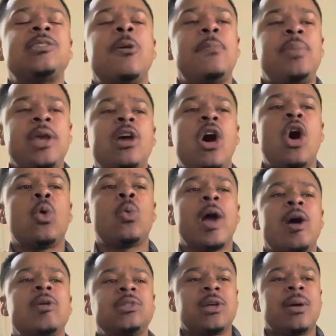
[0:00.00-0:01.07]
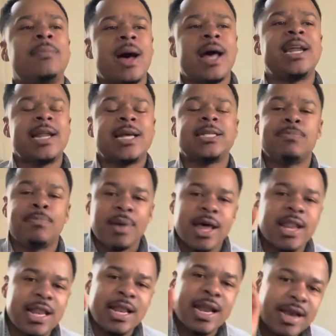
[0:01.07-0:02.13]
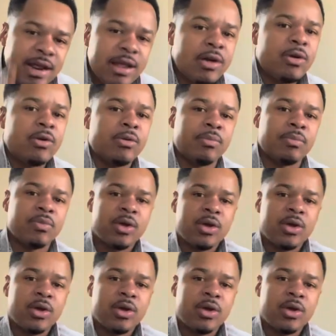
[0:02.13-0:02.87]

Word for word: to be around somebody that's better than them.